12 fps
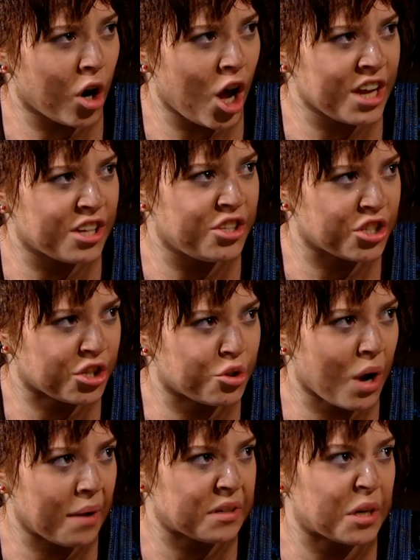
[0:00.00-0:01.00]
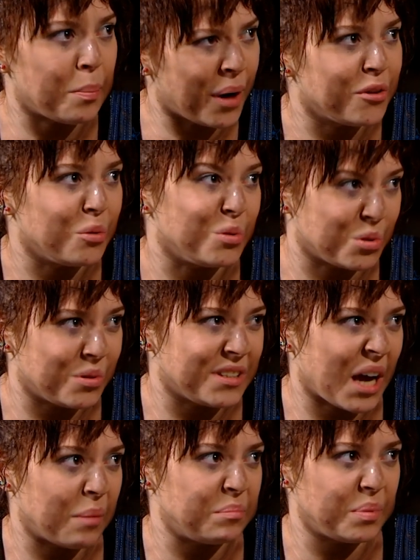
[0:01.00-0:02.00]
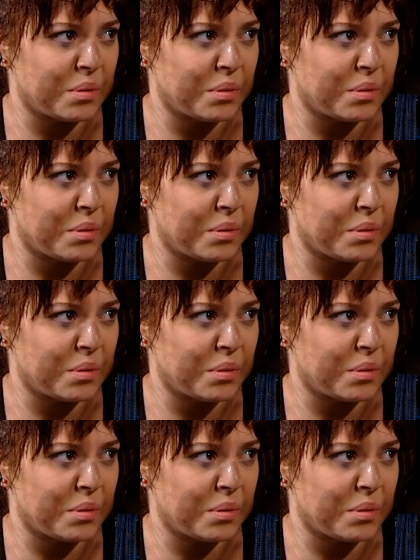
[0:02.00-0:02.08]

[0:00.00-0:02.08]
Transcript: More like just drowned in a puddle sort of